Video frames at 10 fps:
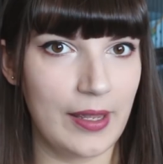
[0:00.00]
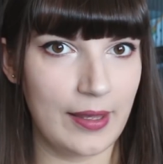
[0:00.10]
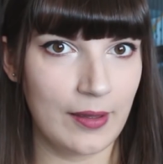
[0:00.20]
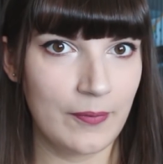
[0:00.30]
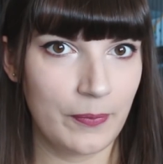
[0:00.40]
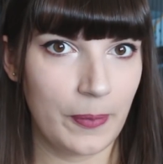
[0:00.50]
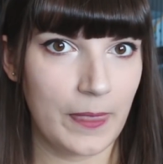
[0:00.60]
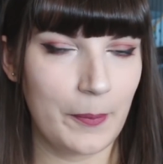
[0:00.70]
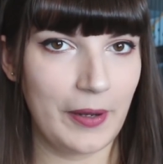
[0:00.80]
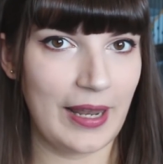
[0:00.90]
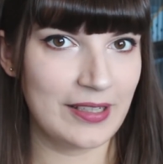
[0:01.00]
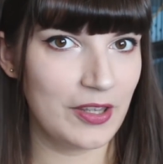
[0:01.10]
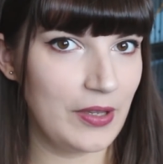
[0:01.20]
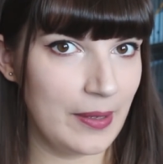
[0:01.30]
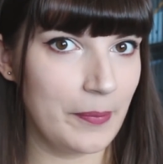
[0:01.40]
like a planned
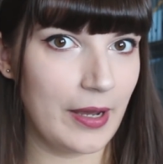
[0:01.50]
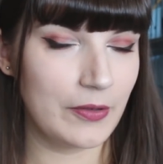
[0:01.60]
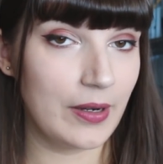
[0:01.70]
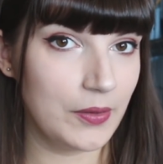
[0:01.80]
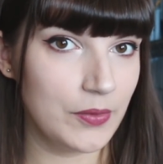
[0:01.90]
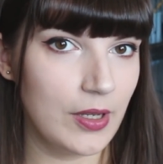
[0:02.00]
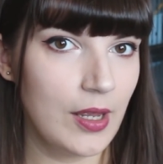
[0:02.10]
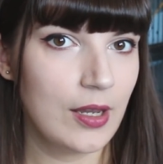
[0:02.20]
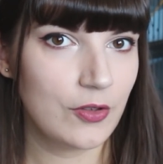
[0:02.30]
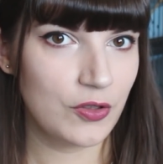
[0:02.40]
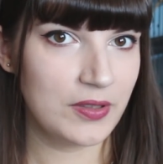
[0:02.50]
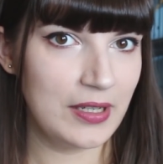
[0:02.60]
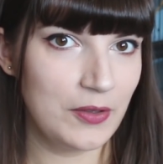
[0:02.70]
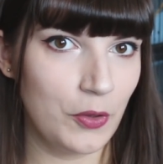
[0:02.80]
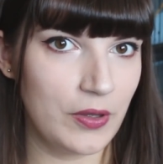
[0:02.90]
theme background. Just
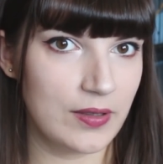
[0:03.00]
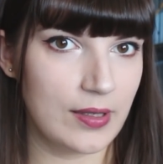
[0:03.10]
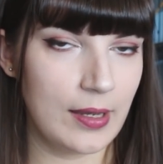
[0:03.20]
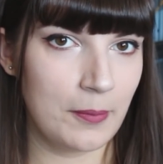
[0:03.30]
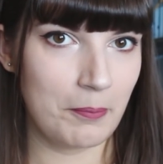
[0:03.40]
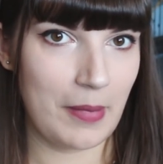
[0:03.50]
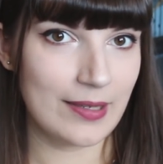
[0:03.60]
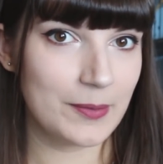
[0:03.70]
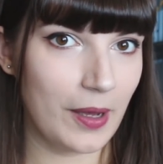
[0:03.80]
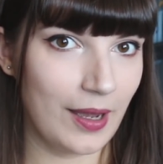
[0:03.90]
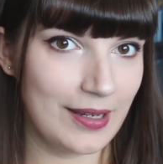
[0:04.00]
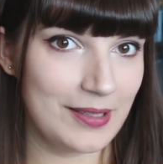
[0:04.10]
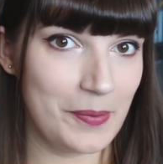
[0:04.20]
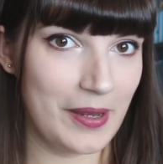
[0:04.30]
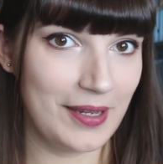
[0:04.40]
ignore this like mess
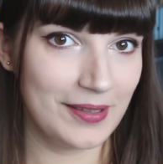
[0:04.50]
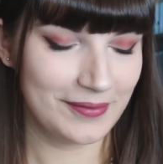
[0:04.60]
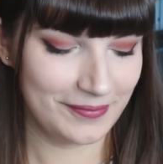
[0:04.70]
behind me.